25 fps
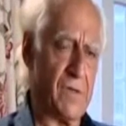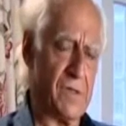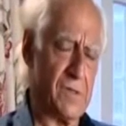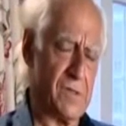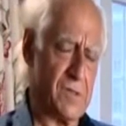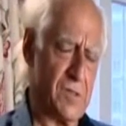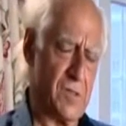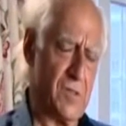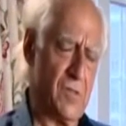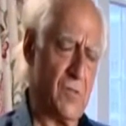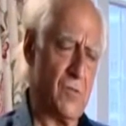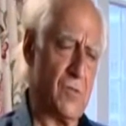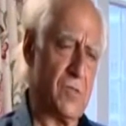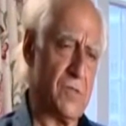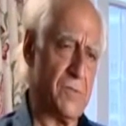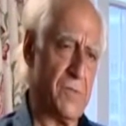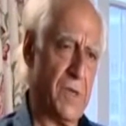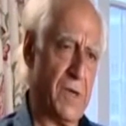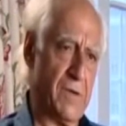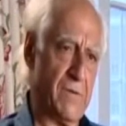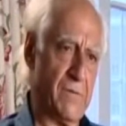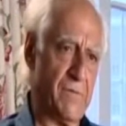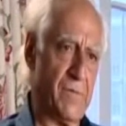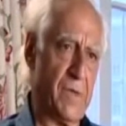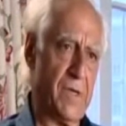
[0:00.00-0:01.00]
this huge
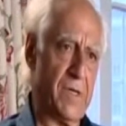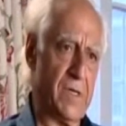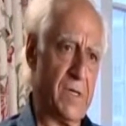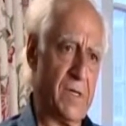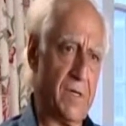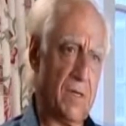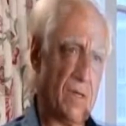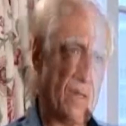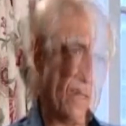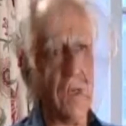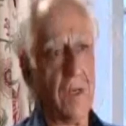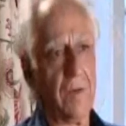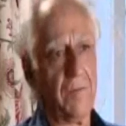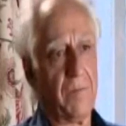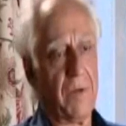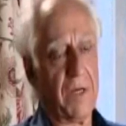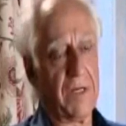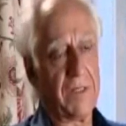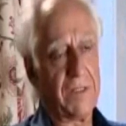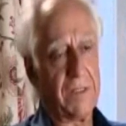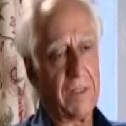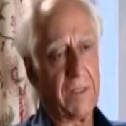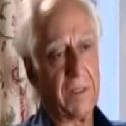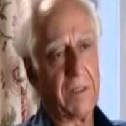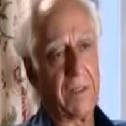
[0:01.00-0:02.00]
amount of money, it
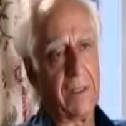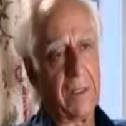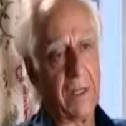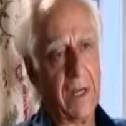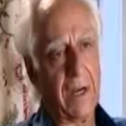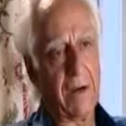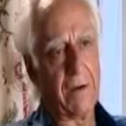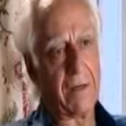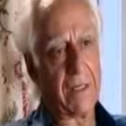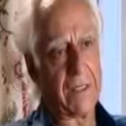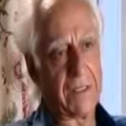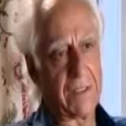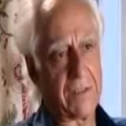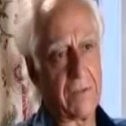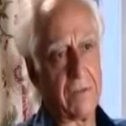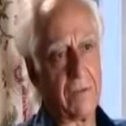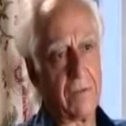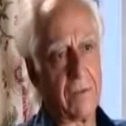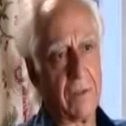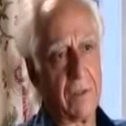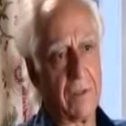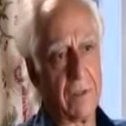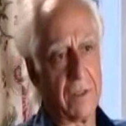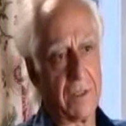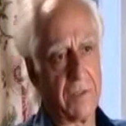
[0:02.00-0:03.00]
basically carries 2
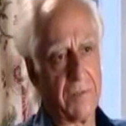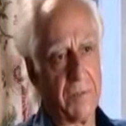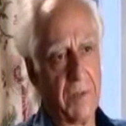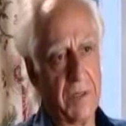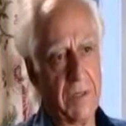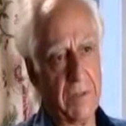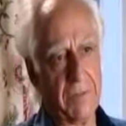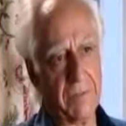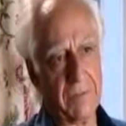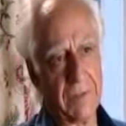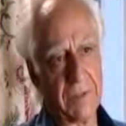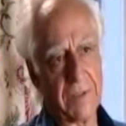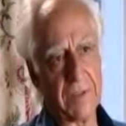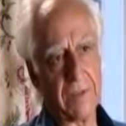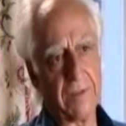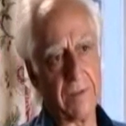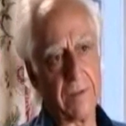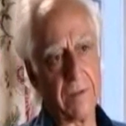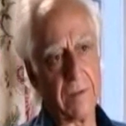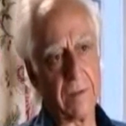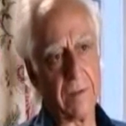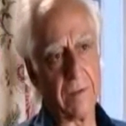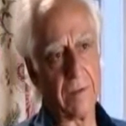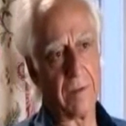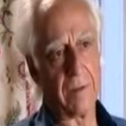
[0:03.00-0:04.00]
large bombs,
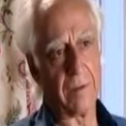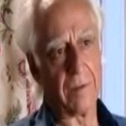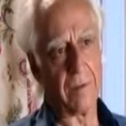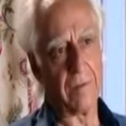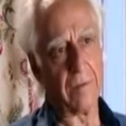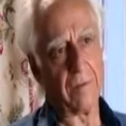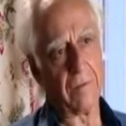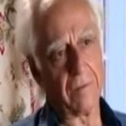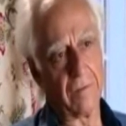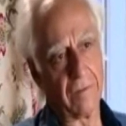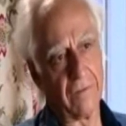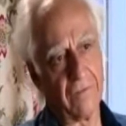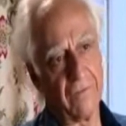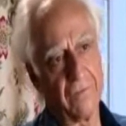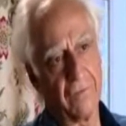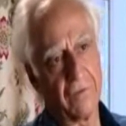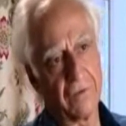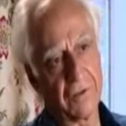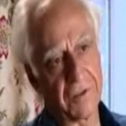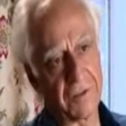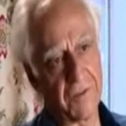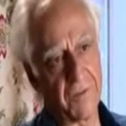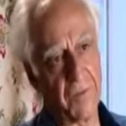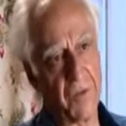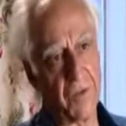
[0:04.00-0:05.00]
you know, or
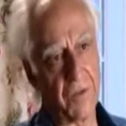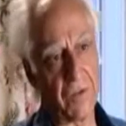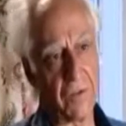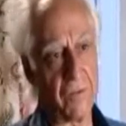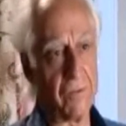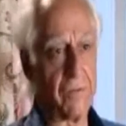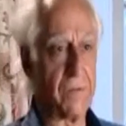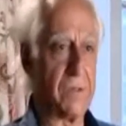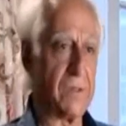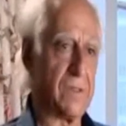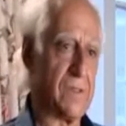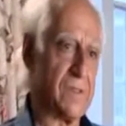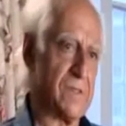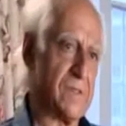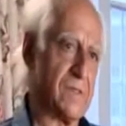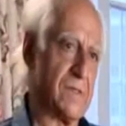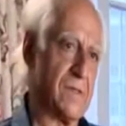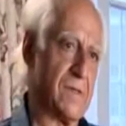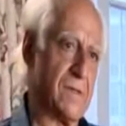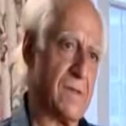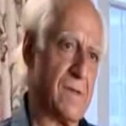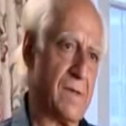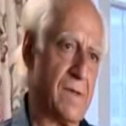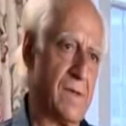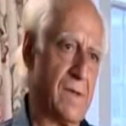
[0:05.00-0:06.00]
4 smaller ones.
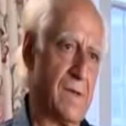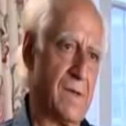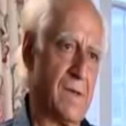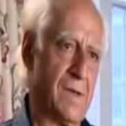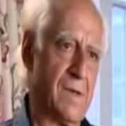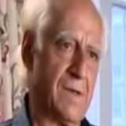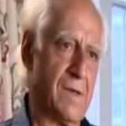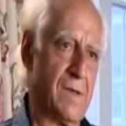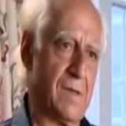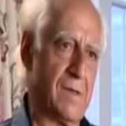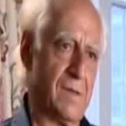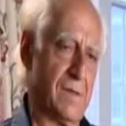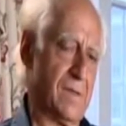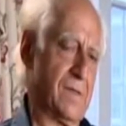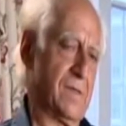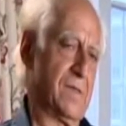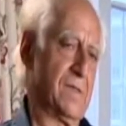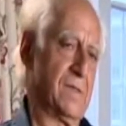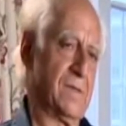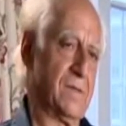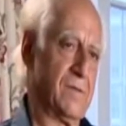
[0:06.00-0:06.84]
It's